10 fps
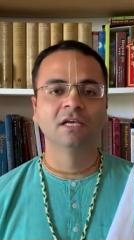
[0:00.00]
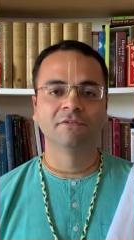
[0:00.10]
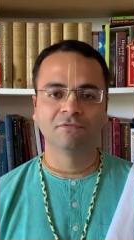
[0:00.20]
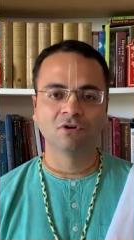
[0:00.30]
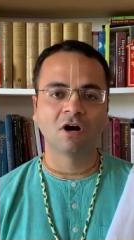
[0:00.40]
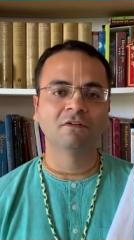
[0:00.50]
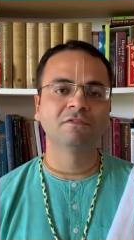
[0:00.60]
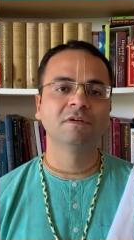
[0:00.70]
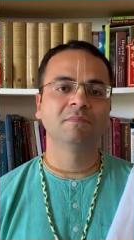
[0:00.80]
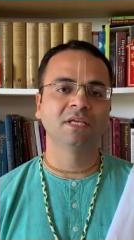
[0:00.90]
If you
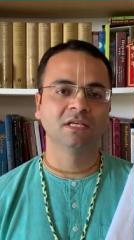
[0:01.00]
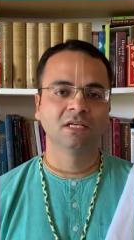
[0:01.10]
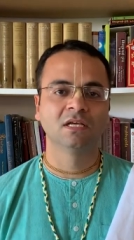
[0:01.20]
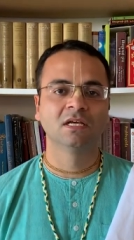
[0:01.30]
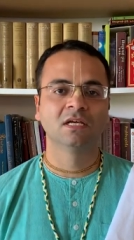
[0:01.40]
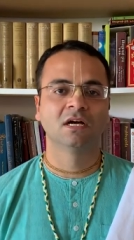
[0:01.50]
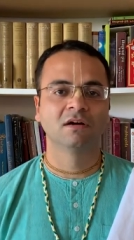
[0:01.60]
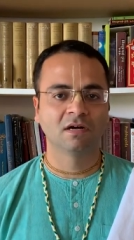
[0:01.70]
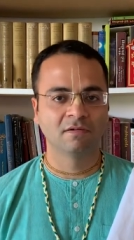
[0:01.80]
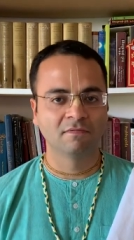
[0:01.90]
offer me a,
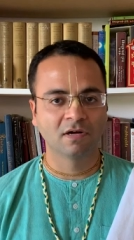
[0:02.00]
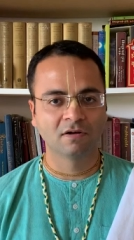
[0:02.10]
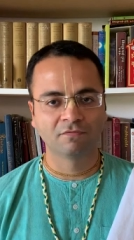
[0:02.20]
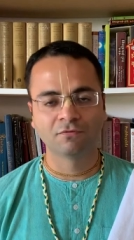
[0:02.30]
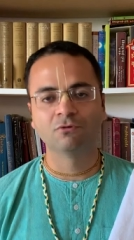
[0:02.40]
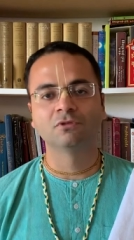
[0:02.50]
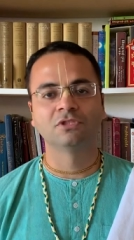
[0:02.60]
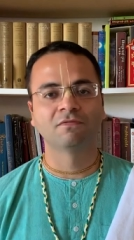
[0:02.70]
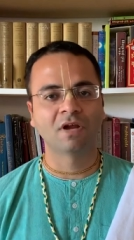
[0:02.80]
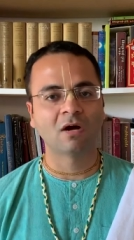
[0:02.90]
a fruit,
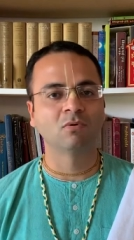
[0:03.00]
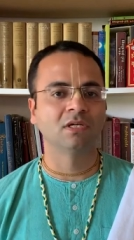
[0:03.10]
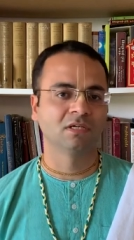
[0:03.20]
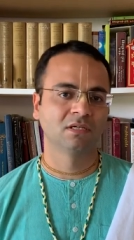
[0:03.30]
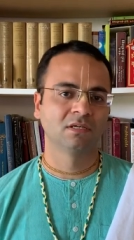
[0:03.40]
flower,